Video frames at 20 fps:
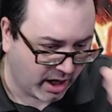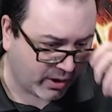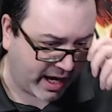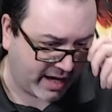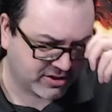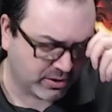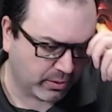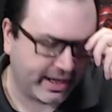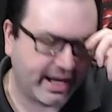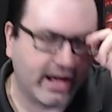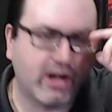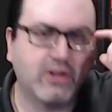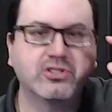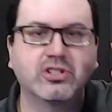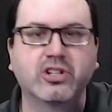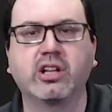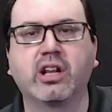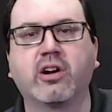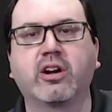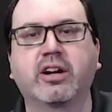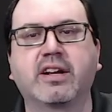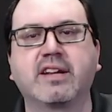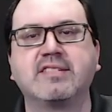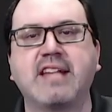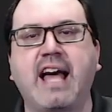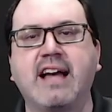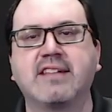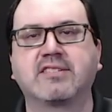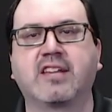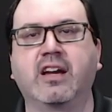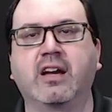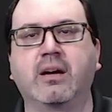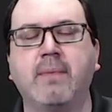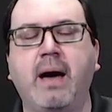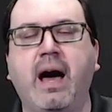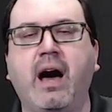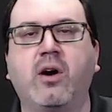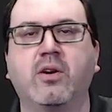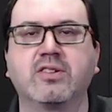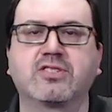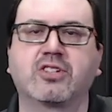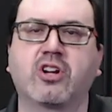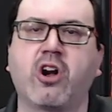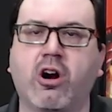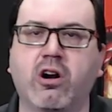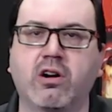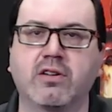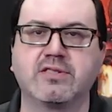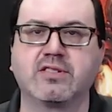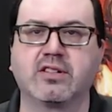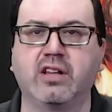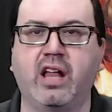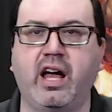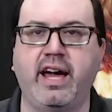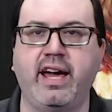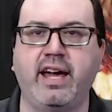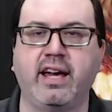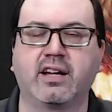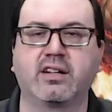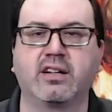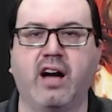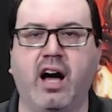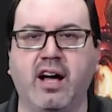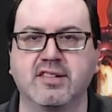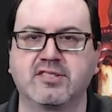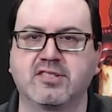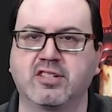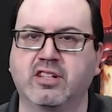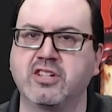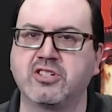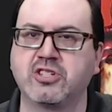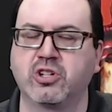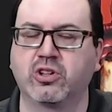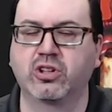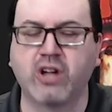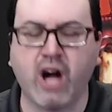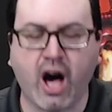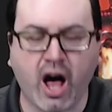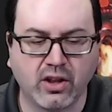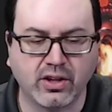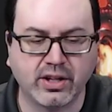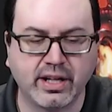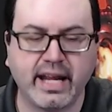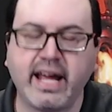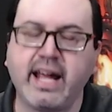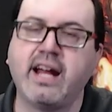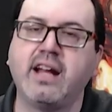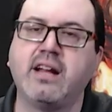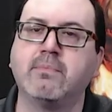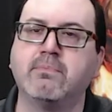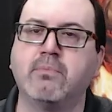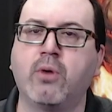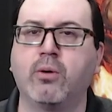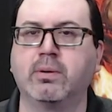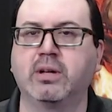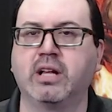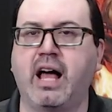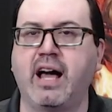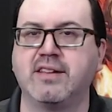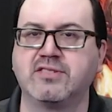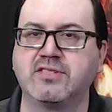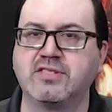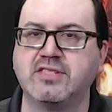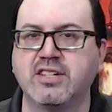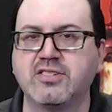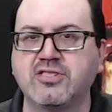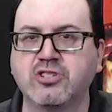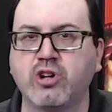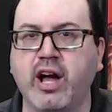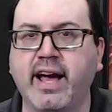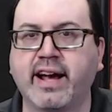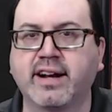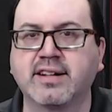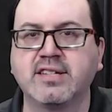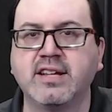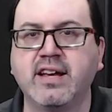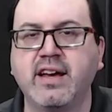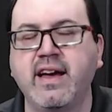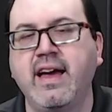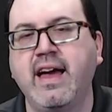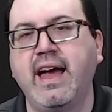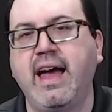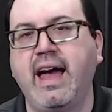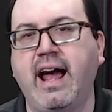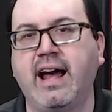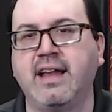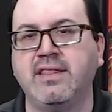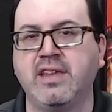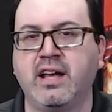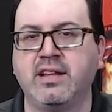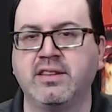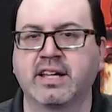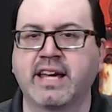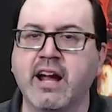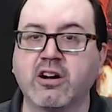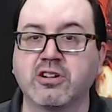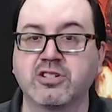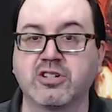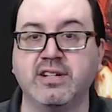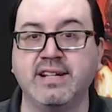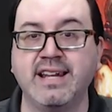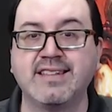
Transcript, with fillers: Okay, so what Elder Cleric is asking about is cards like uh, Celestial Colonnade, Mobilized District, and then the character